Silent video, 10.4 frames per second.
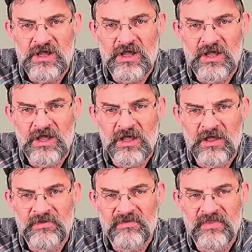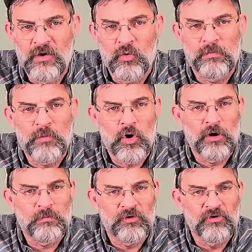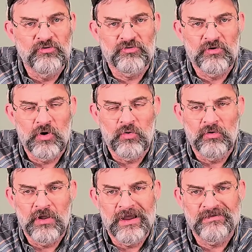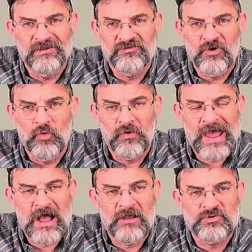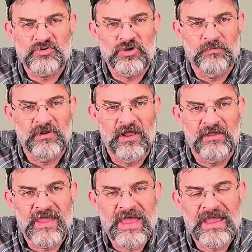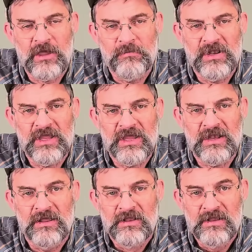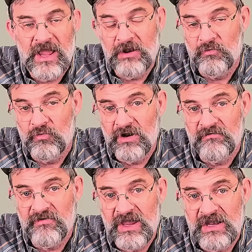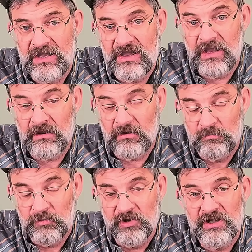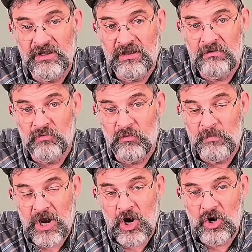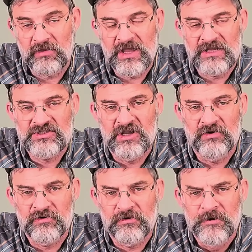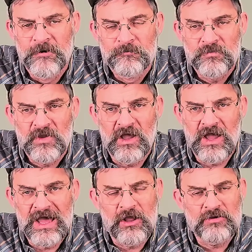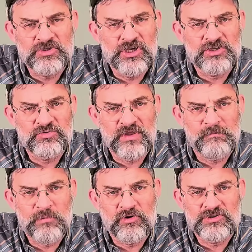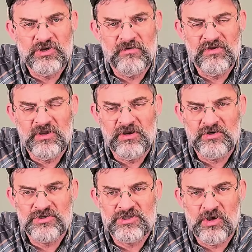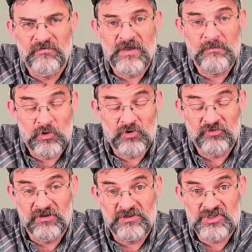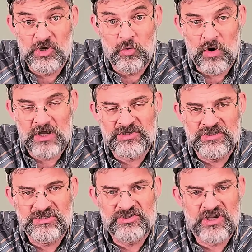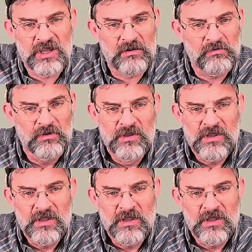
that they were part producer on, like This Old House or something like that, coming in and renovating it and completely repairing that shelter. I lost touch with that person over the years, so if that person is still watching this channel,